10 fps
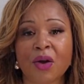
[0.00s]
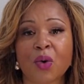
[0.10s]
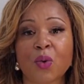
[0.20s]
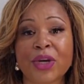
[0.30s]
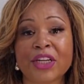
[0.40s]

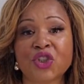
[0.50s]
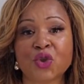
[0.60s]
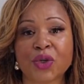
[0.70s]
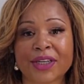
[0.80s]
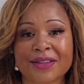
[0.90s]

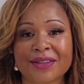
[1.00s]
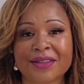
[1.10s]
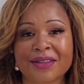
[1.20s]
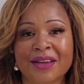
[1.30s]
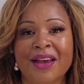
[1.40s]
Reassurance.
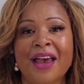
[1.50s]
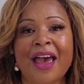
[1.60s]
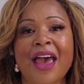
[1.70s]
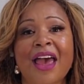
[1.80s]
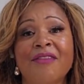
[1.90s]

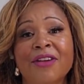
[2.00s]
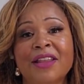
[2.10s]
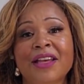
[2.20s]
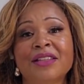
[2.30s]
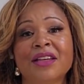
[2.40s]

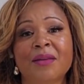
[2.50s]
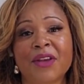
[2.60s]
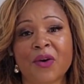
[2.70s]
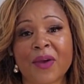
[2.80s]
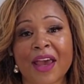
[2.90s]
Everything is going to be
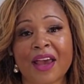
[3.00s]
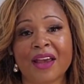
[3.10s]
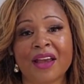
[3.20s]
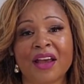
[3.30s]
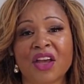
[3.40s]
okay.
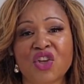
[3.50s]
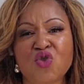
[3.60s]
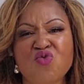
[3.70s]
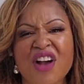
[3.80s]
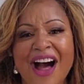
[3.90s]
You
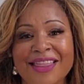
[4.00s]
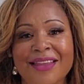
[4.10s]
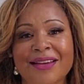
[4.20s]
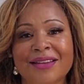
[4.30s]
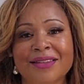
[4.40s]
got
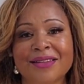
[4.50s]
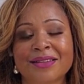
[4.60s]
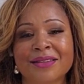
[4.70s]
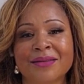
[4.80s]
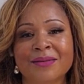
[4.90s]
this.
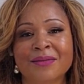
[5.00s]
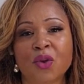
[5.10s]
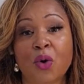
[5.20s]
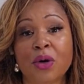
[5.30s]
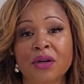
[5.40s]

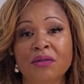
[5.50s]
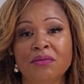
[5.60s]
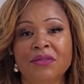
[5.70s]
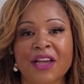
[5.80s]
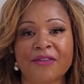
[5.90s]
Or
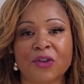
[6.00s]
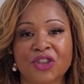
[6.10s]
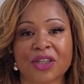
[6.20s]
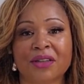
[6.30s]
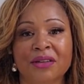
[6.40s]

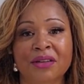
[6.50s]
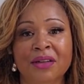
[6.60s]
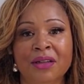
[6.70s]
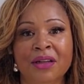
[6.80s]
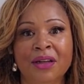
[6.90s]
diversion.
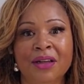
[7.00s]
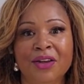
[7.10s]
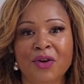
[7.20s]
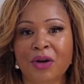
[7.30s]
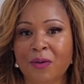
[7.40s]

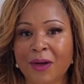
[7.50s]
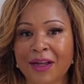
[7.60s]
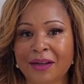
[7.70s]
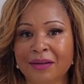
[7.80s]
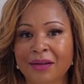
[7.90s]
You know
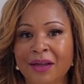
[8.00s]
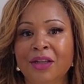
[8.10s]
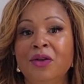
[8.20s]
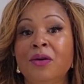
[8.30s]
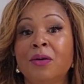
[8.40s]
what?
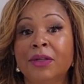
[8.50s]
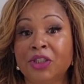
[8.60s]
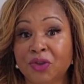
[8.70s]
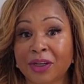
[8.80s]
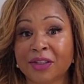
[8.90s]
You are really
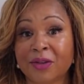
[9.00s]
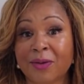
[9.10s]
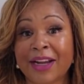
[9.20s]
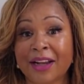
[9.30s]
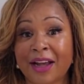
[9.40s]
struggling
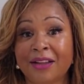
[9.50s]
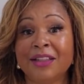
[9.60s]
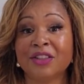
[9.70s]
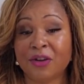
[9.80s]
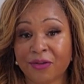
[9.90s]
right now.
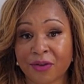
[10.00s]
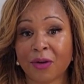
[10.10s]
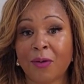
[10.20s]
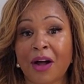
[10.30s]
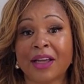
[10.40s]
Let's go for a
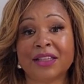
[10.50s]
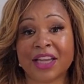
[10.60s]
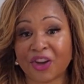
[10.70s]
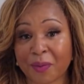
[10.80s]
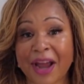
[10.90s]
walk and
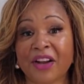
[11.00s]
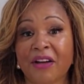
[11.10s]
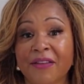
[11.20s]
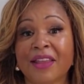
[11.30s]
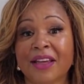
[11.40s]
take your mind off
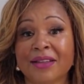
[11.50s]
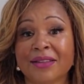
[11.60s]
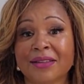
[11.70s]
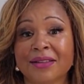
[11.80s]
of things.